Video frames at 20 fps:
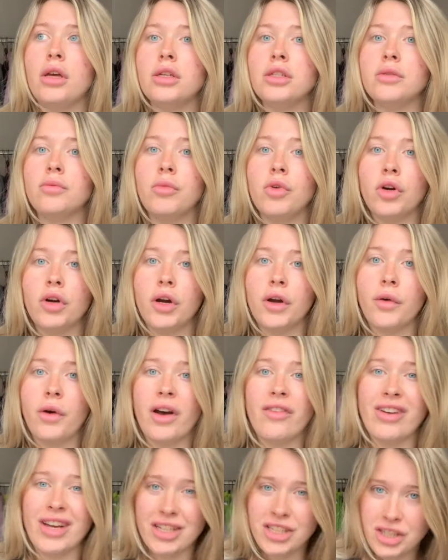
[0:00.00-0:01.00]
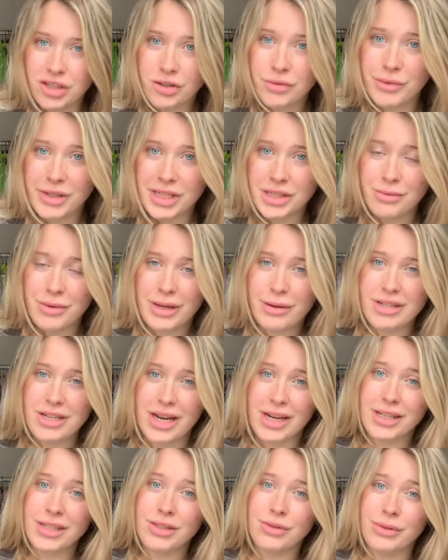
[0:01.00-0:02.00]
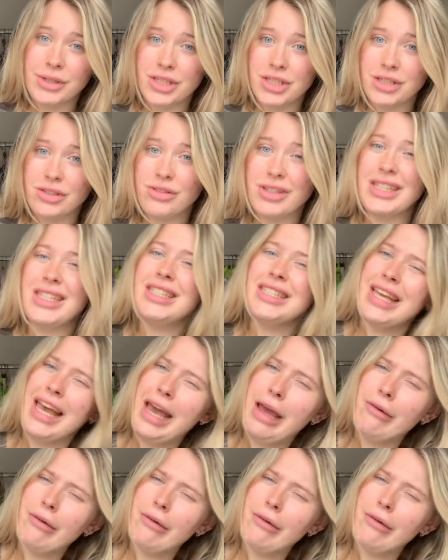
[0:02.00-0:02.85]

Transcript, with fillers: tomorrow I've actually got my smear test which is really scary